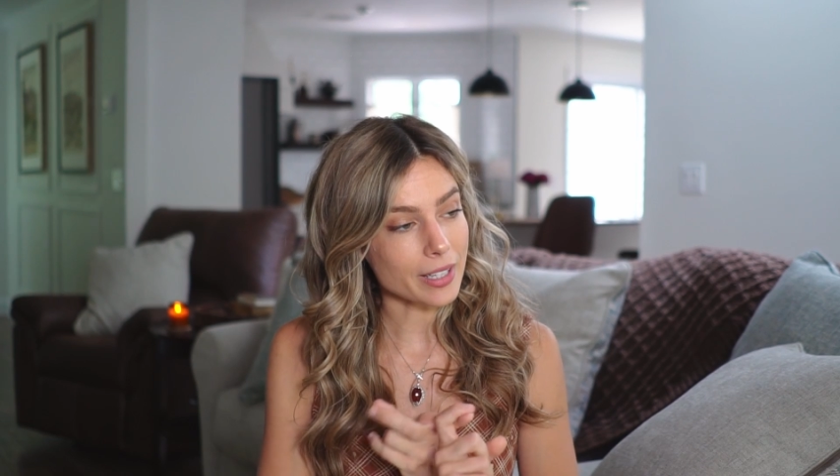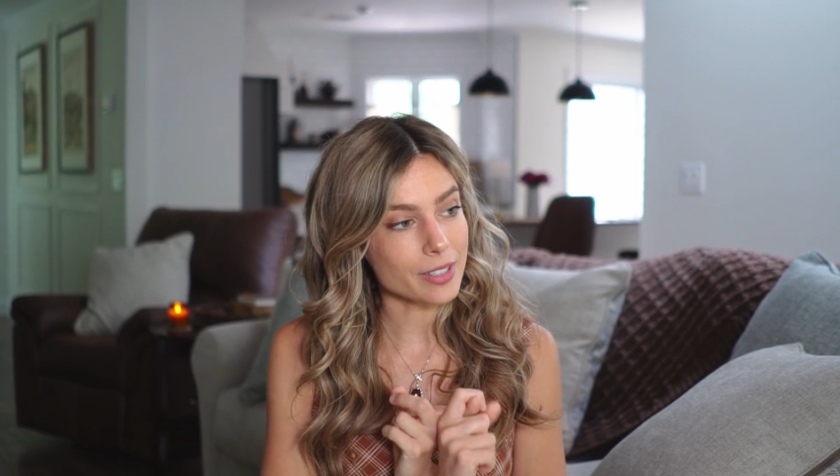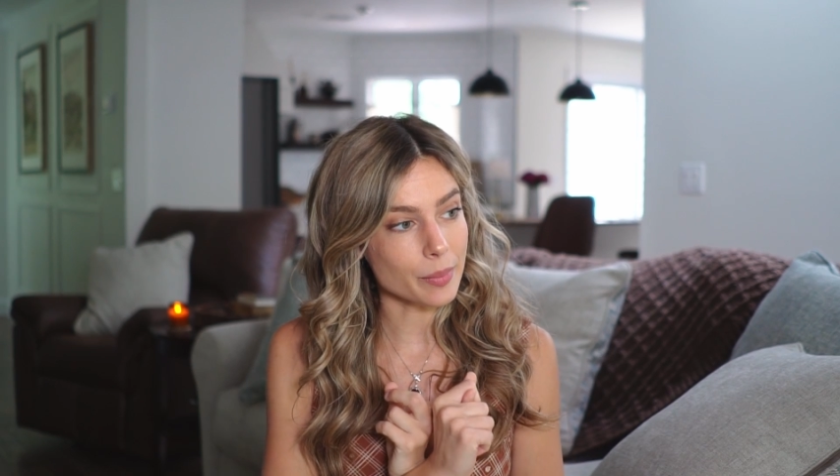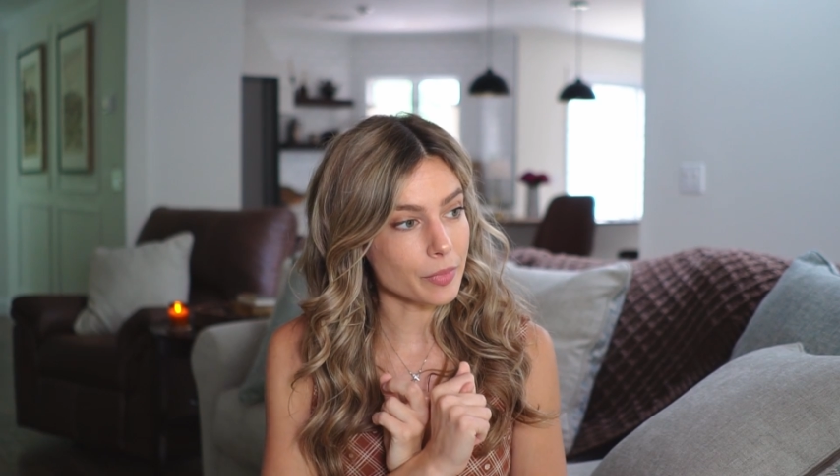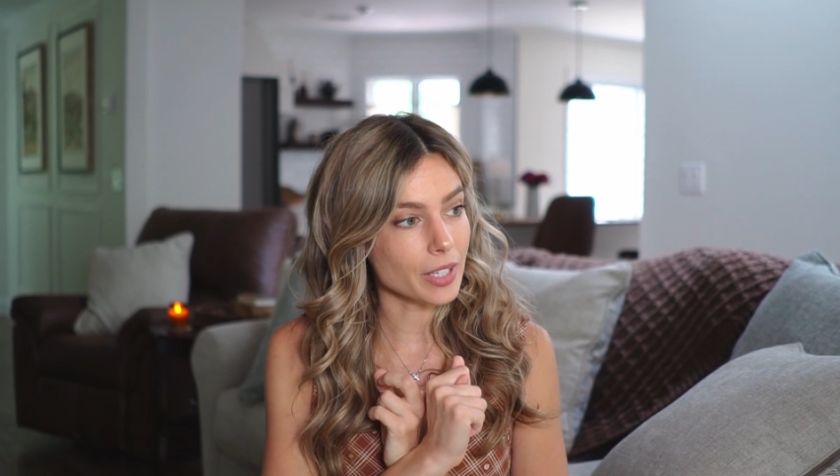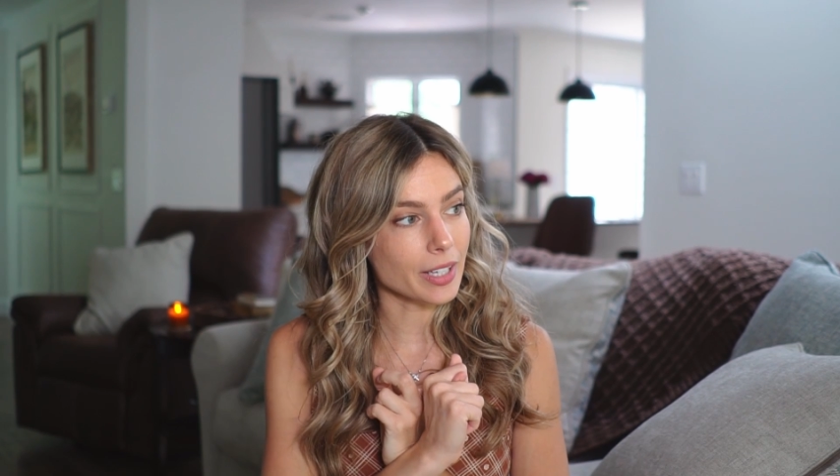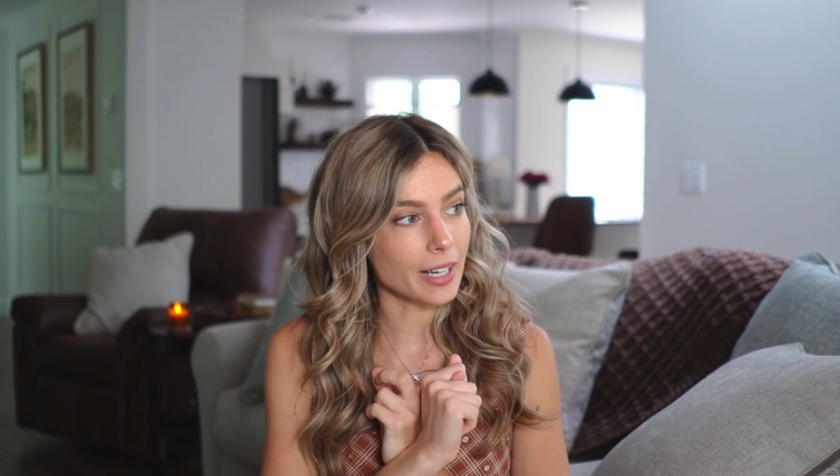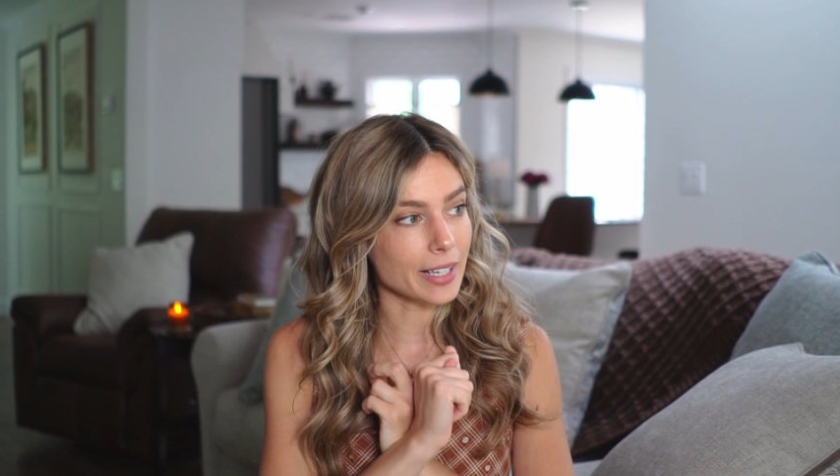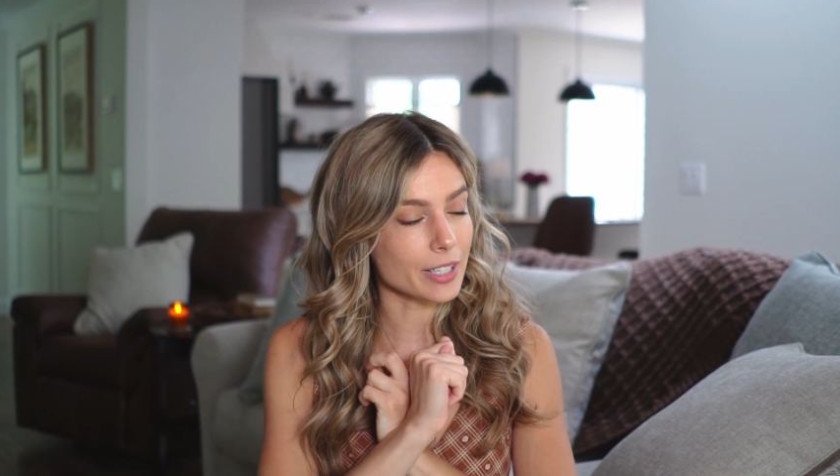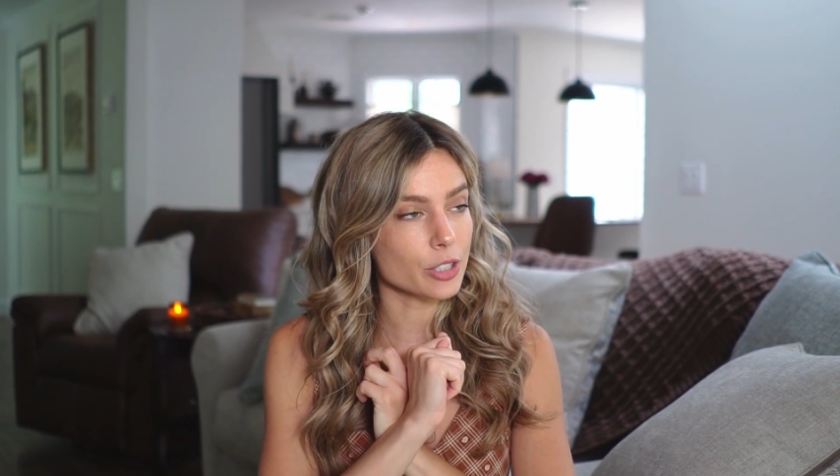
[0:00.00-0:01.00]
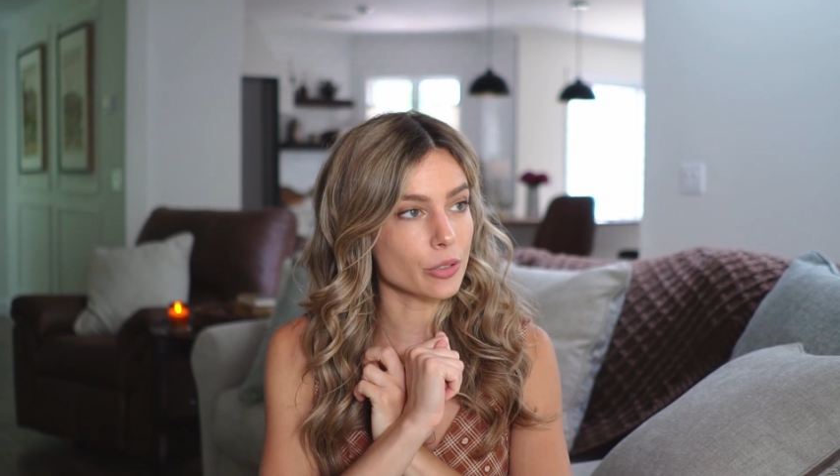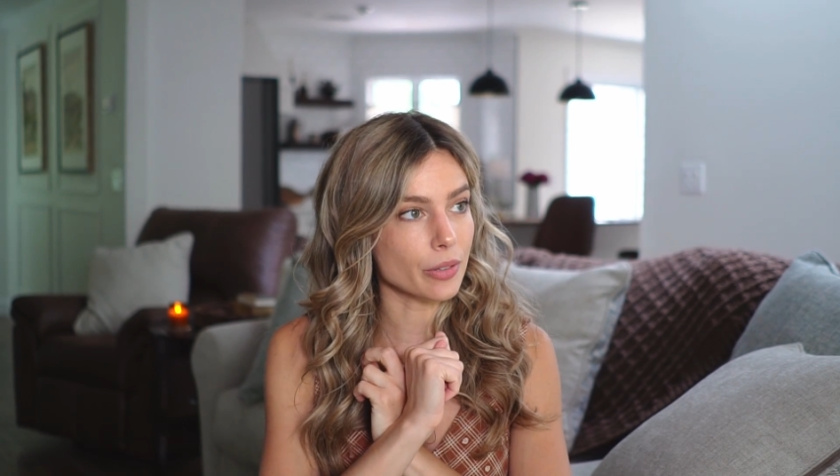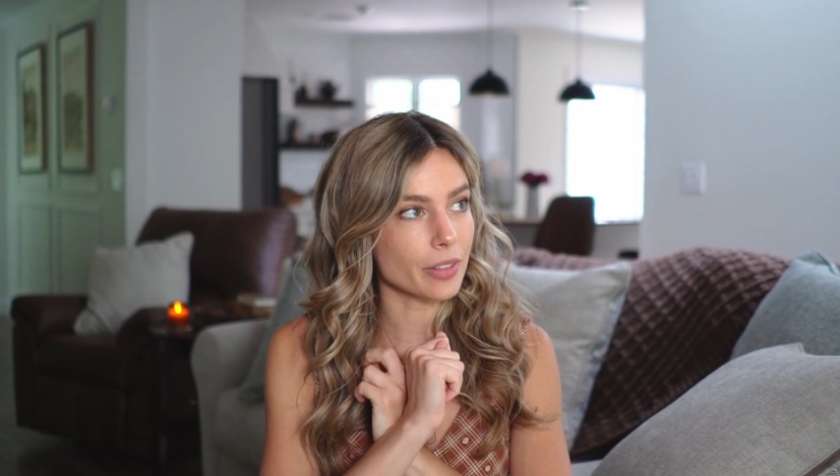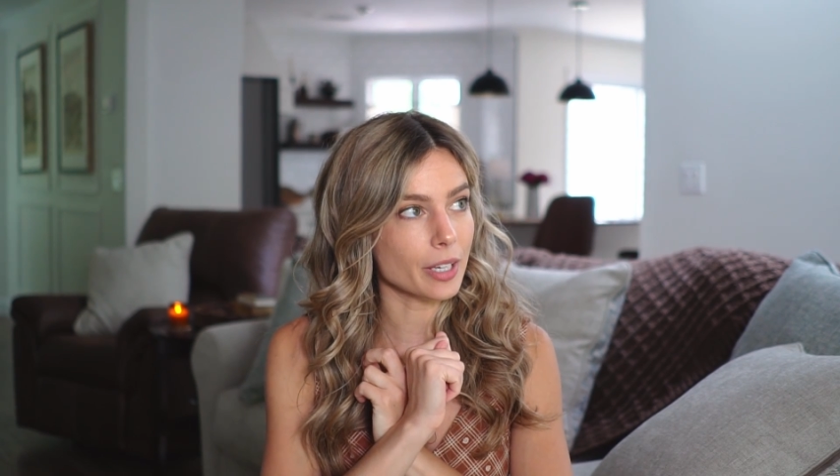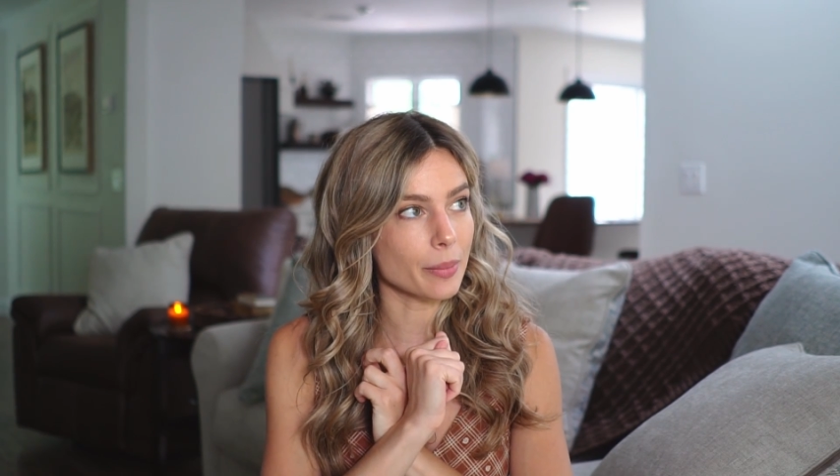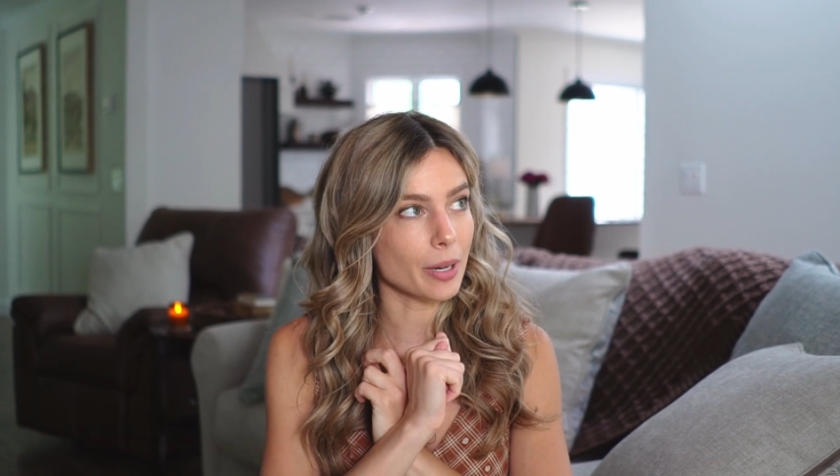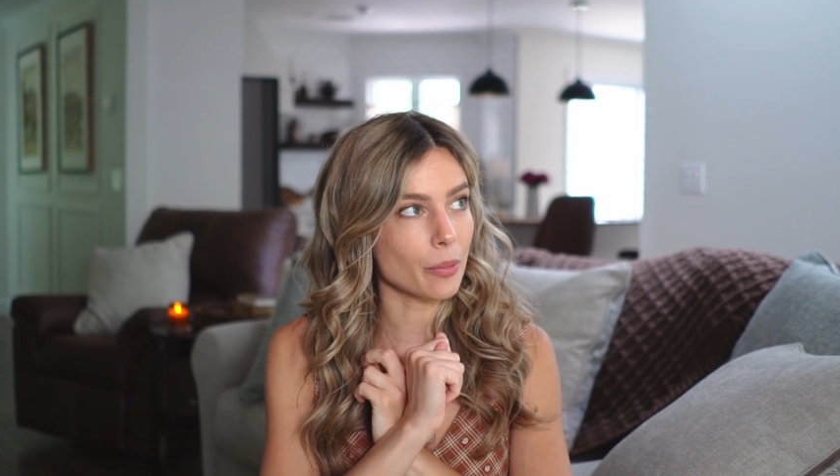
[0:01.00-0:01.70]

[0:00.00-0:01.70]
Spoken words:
That's something I guess you can think